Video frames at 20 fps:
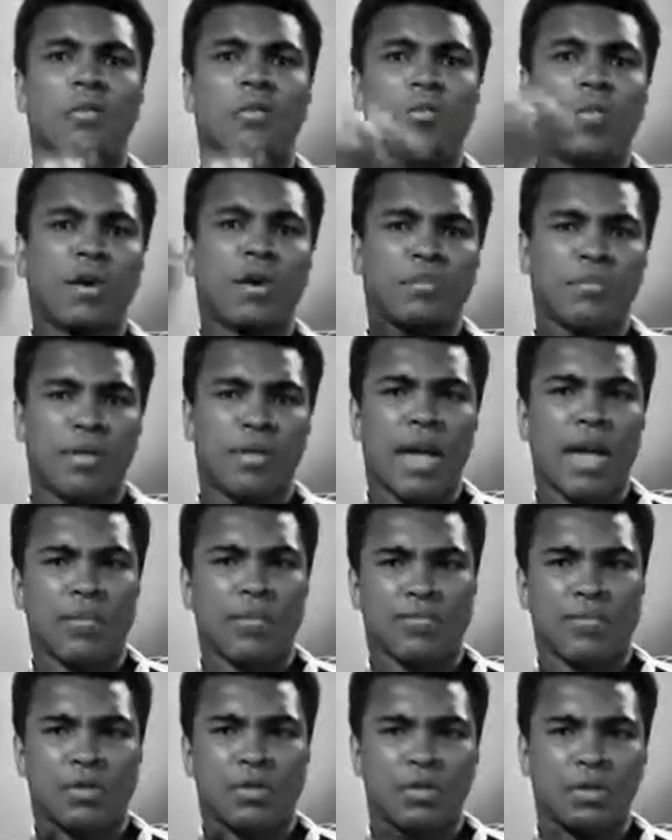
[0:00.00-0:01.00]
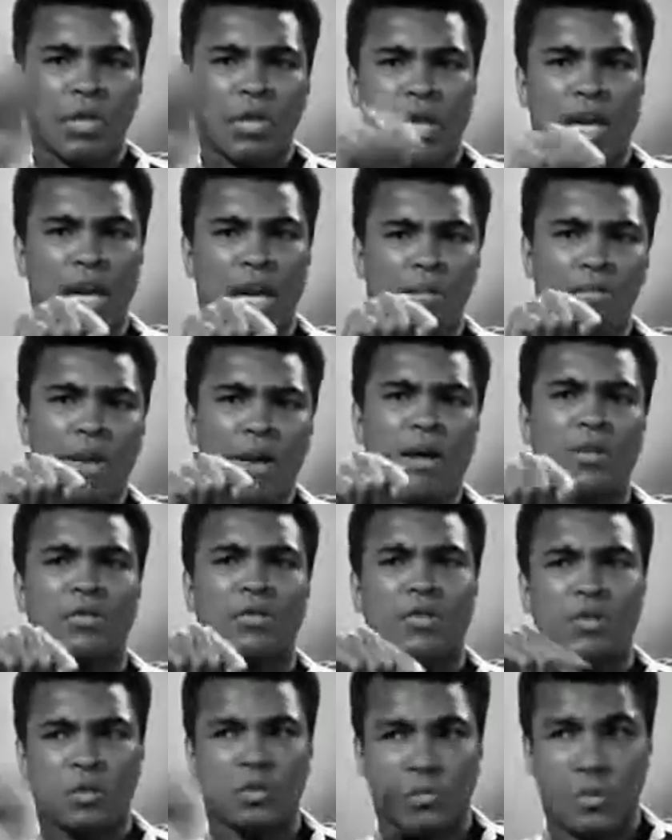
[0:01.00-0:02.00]
And one black prisoner came
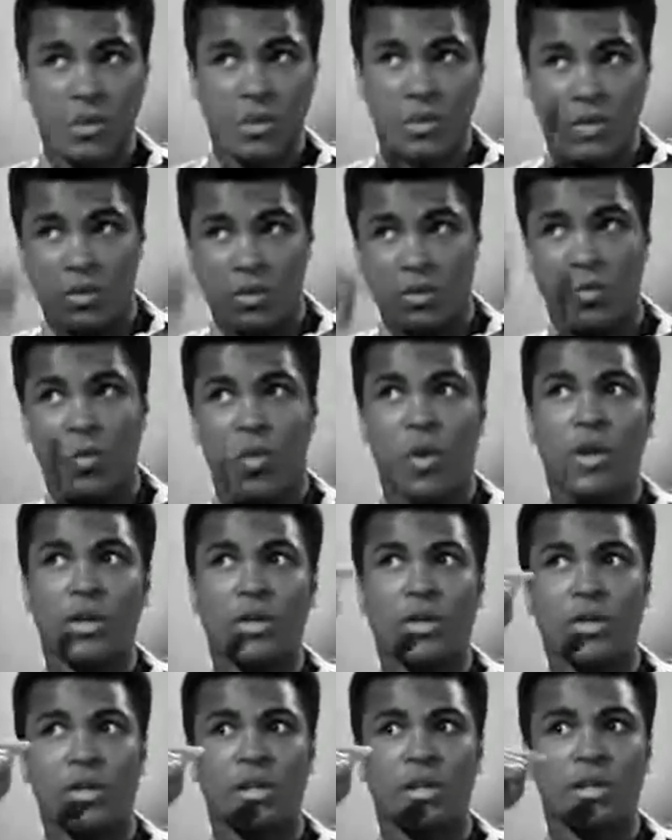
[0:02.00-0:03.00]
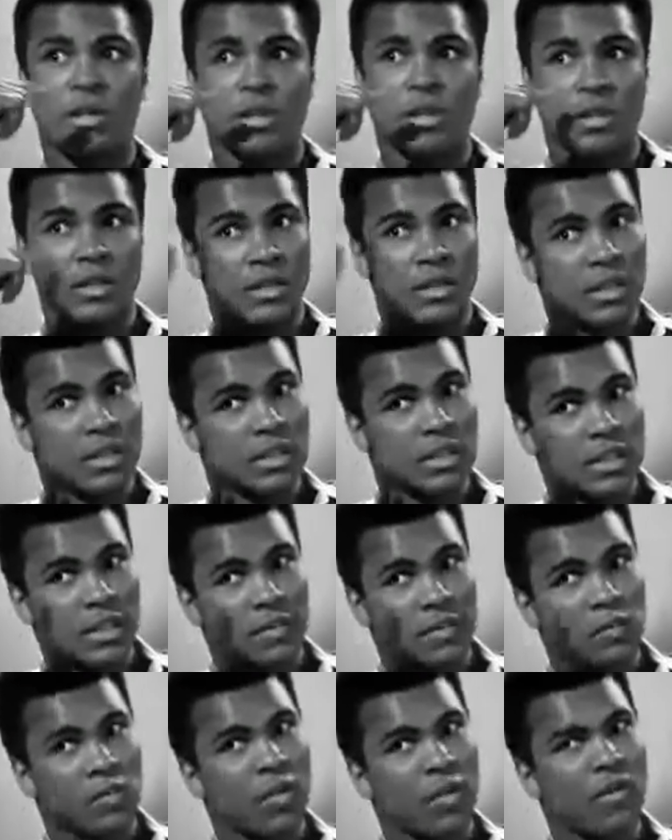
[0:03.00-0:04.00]
out to speak to the warden, and he
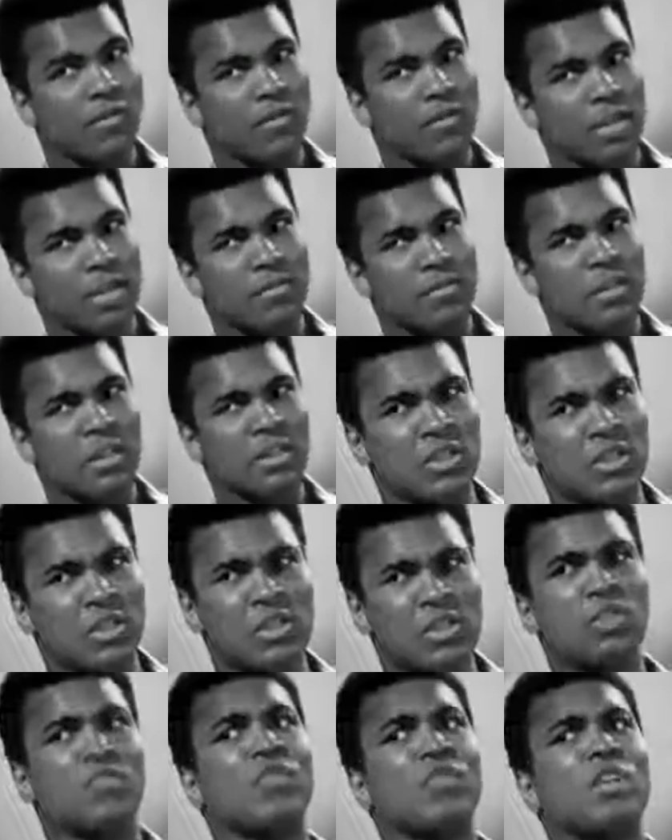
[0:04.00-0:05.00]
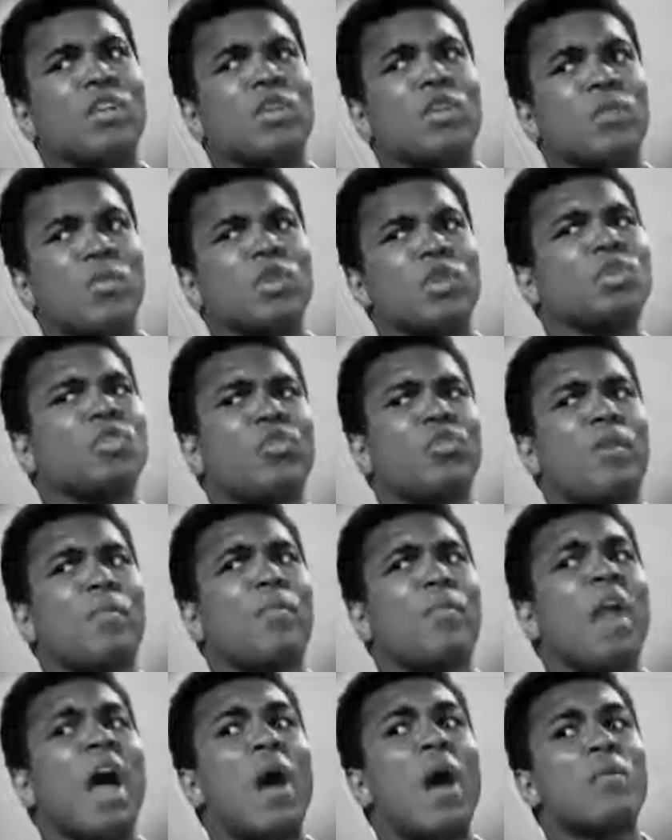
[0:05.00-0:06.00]
said, you 10 minutes to surrender. What's
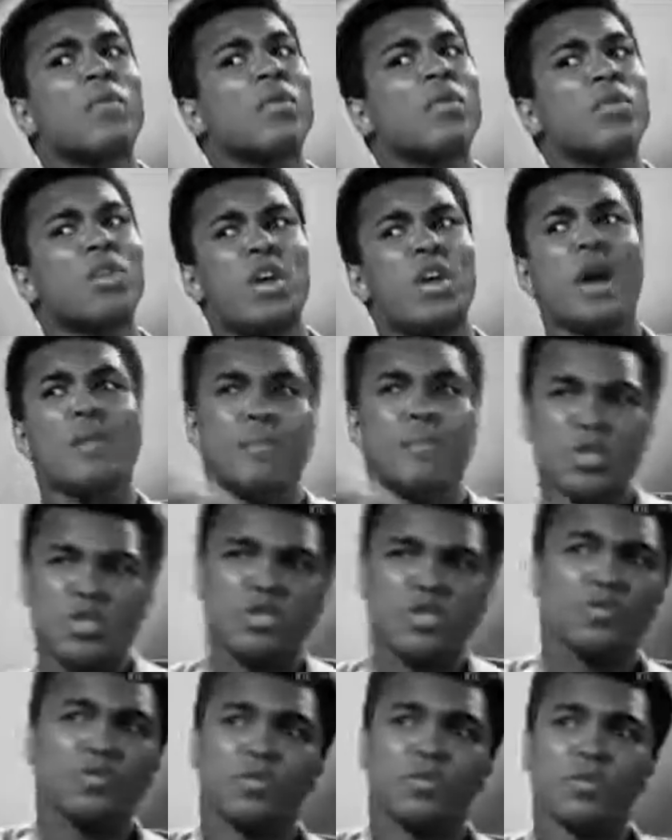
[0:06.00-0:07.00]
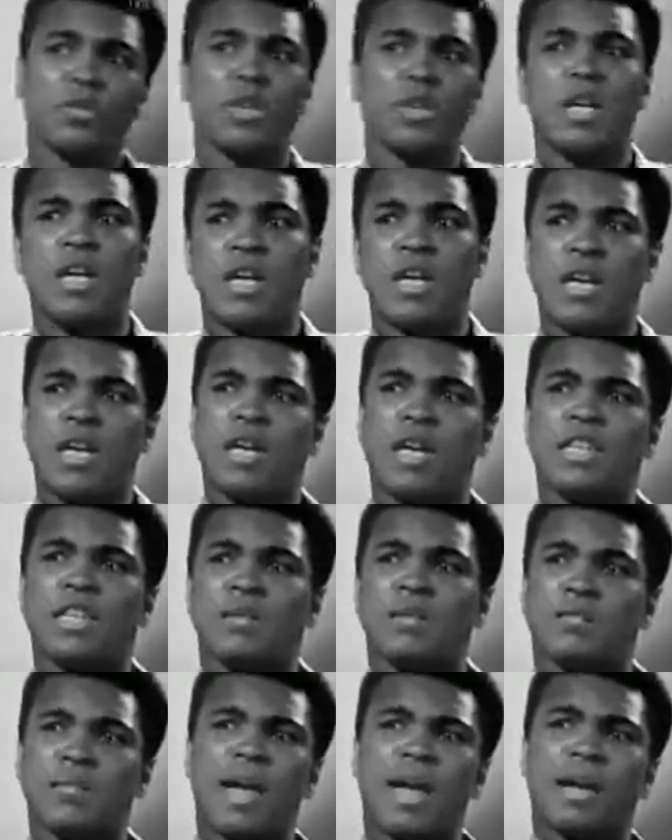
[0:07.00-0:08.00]
your reply? Are we going to come in shooting?
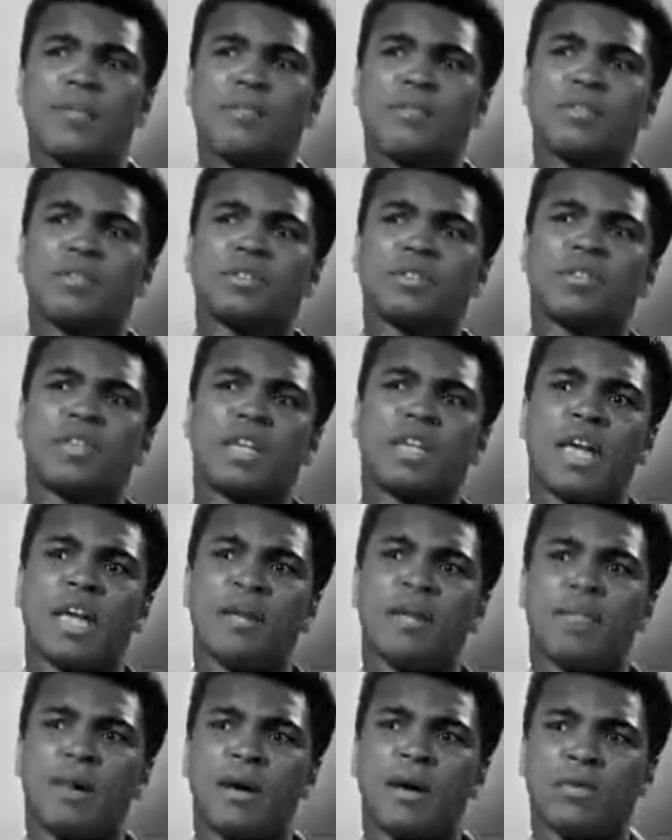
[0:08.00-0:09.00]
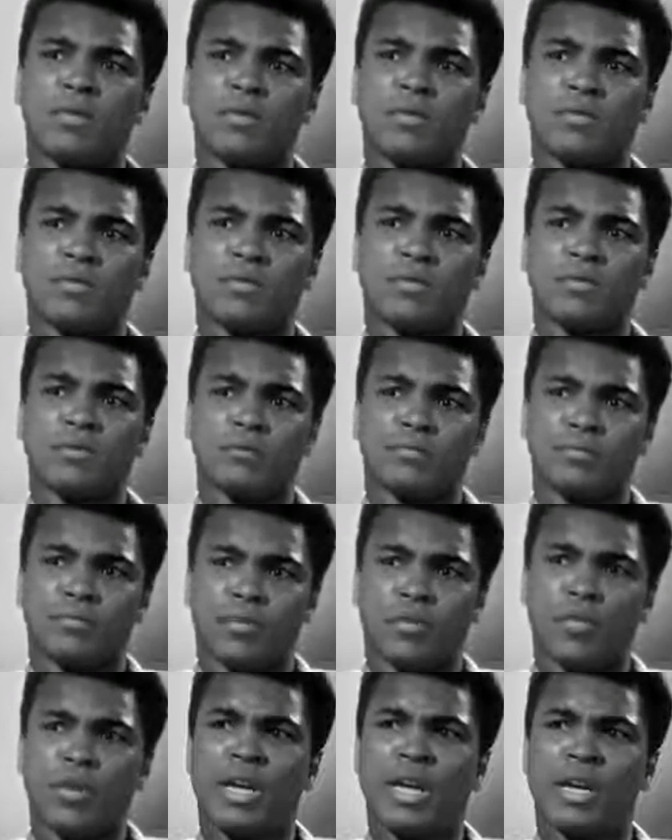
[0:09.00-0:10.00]
And the black prisoner came out,
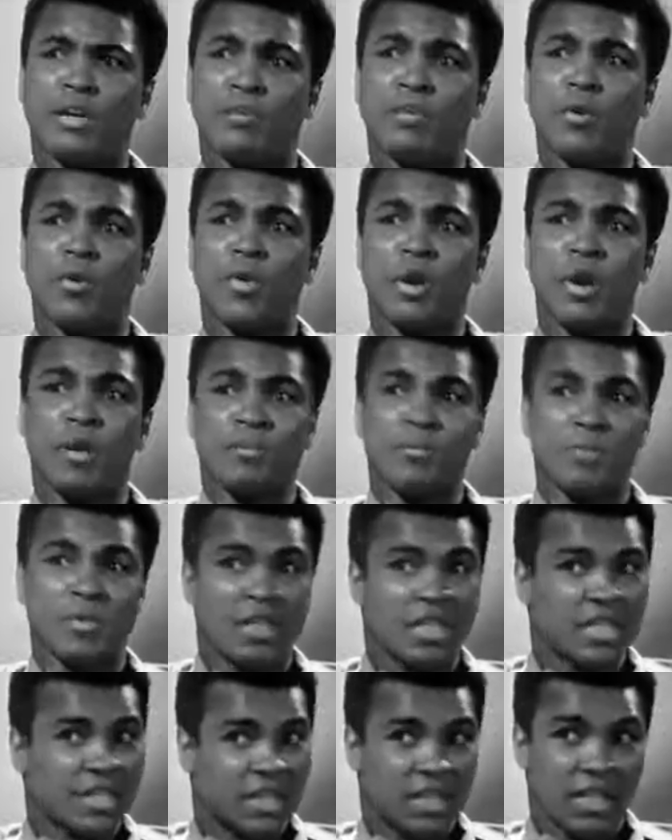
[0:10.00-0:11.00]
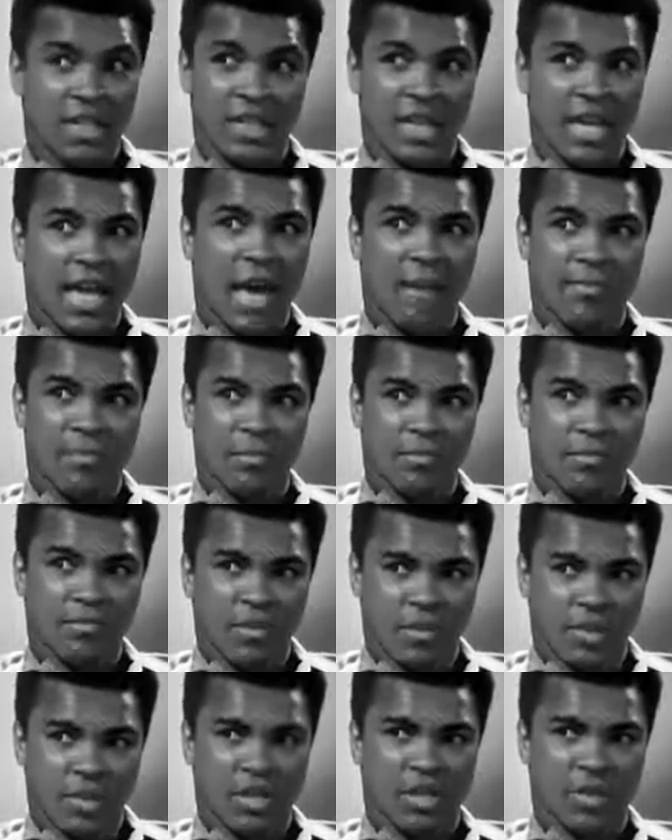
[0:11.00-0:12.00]
poetic poem. This didn't
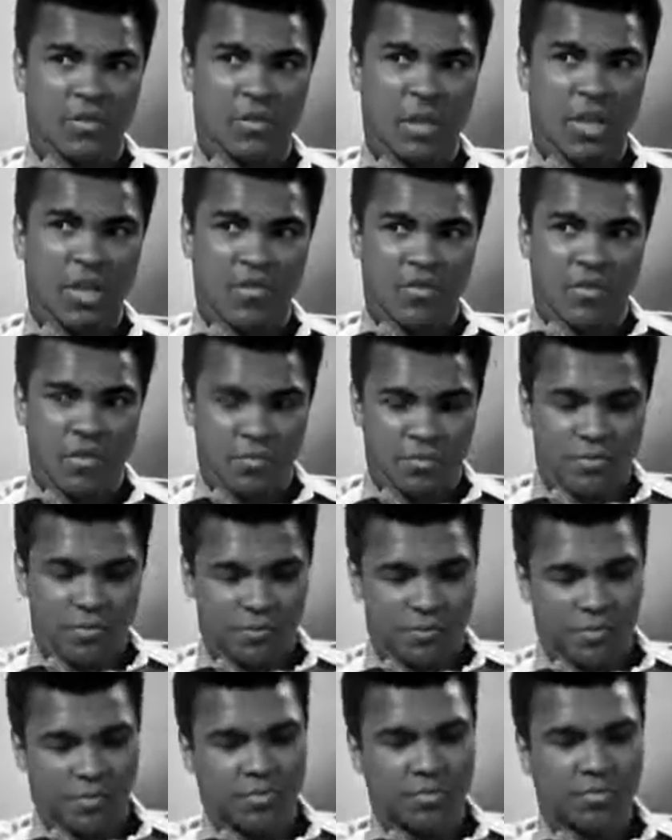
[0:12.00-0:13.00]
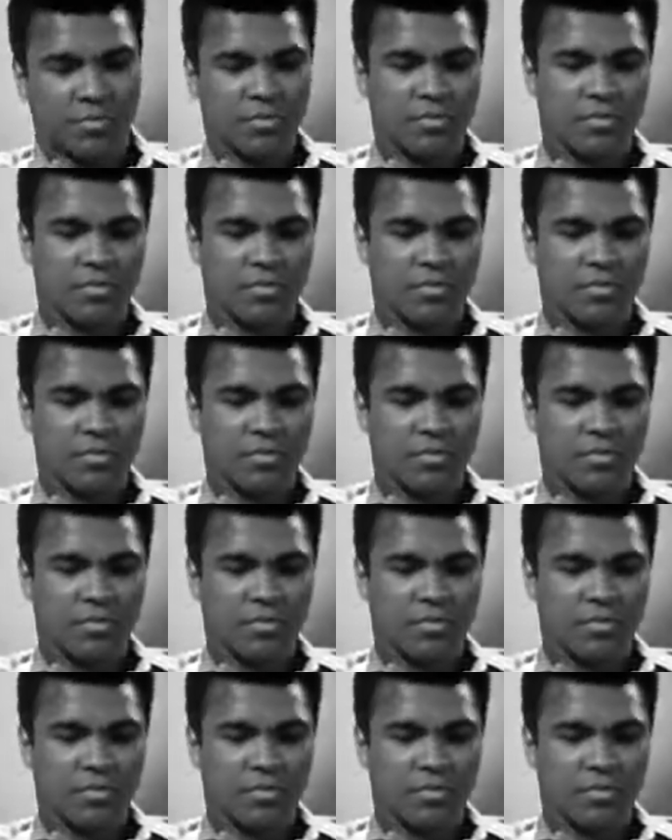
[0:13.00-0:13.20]
happen, but this is what I wrote.